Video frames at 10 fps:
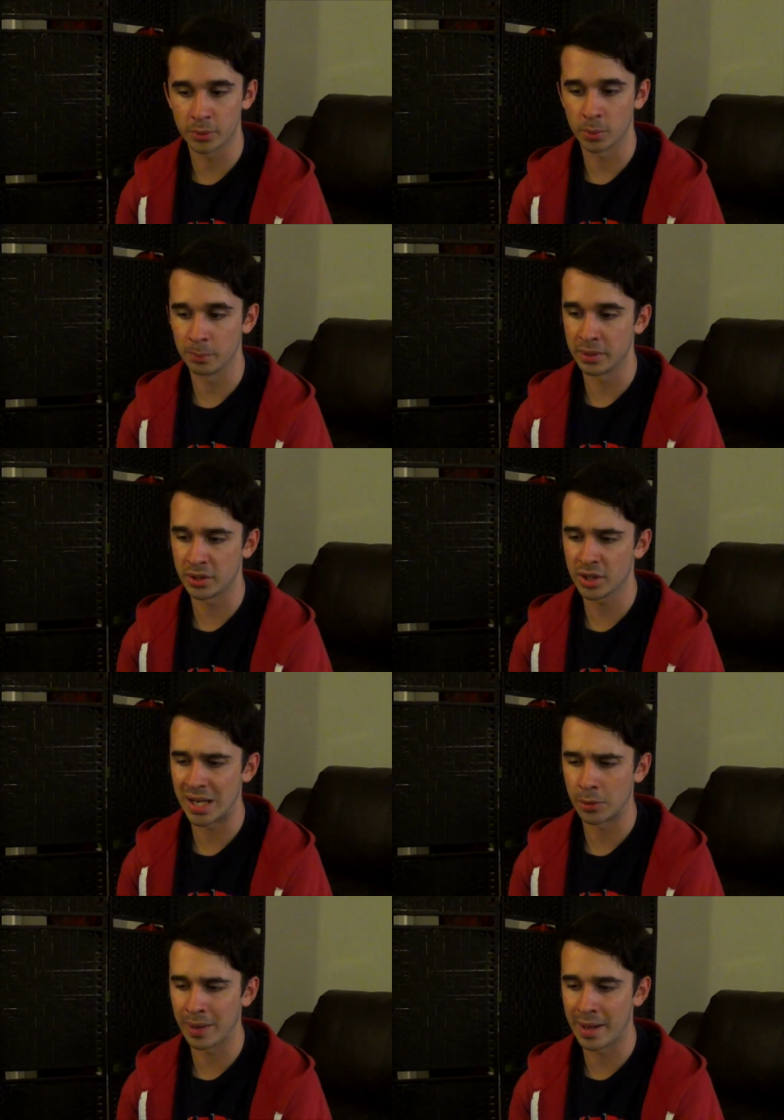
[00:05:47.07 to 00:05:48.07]
which will be
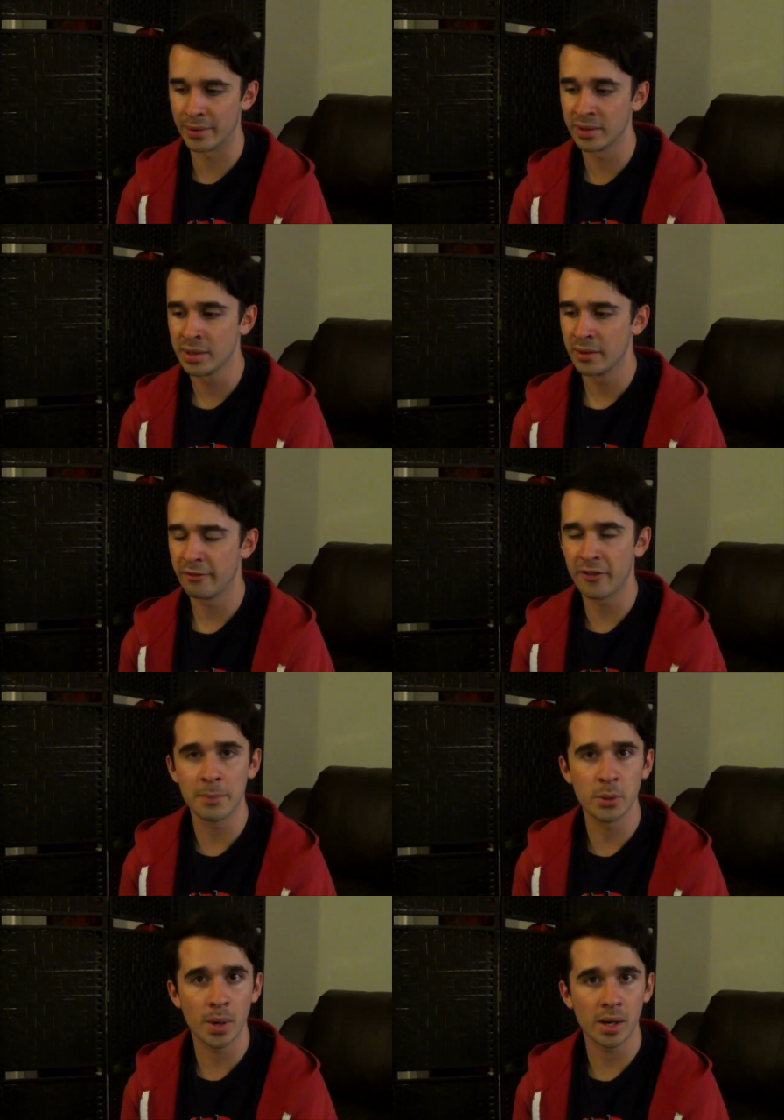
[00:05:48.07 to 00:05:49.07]
shot around
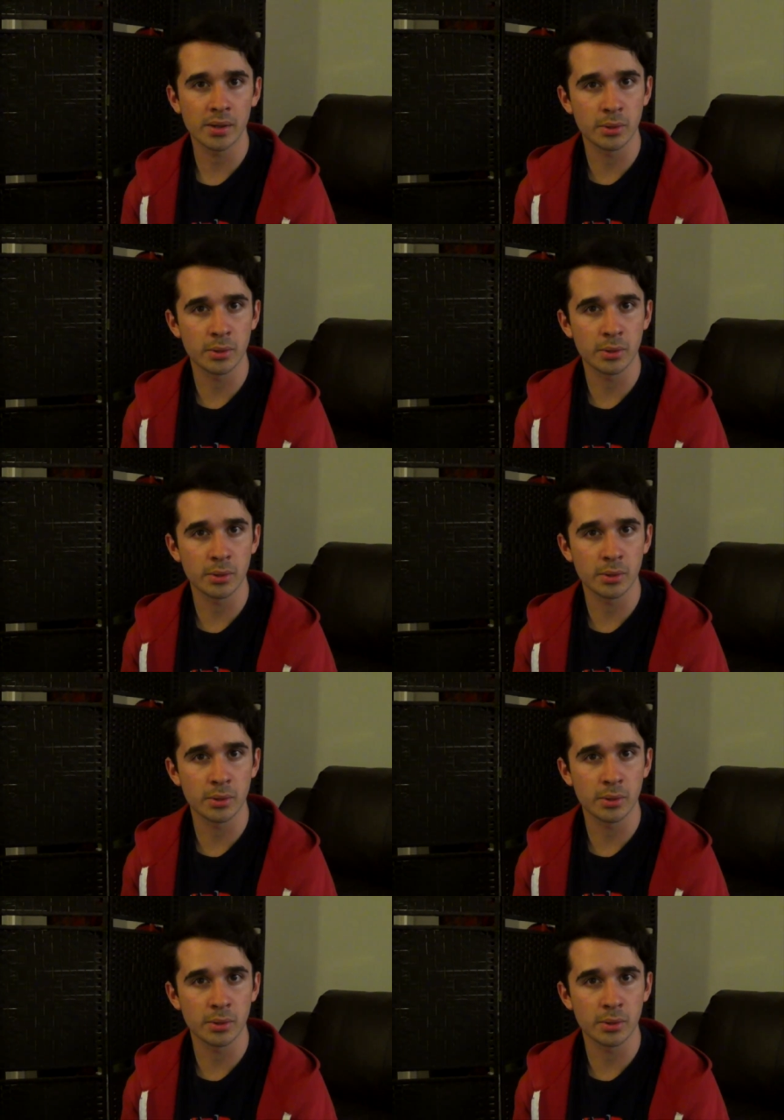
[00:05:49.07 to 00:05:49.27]
February